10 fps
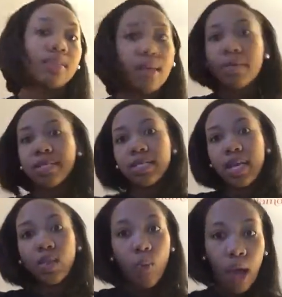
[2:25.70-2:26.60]
That means
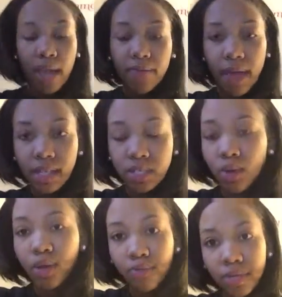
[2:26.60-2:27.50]
that the wife had
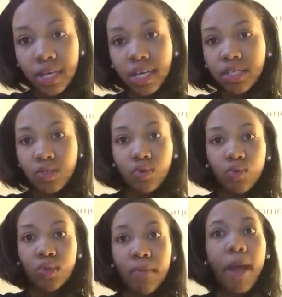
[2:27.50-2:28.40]
to agree
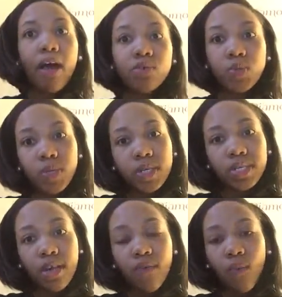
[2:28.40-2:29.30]
to the
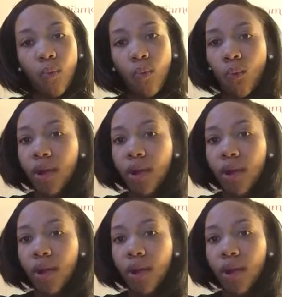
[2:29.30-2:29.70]
boundaries of